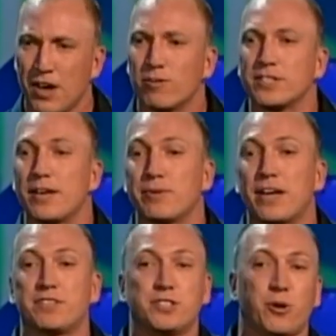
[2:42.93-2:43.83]
For example, you
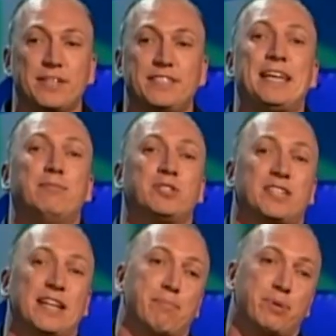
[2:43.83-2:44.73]
have to join team
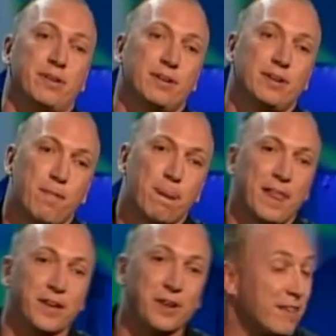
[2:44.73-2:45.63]
sleep.
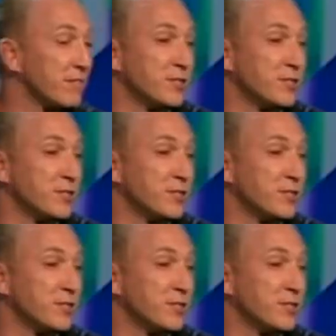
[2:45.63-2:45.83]
You have to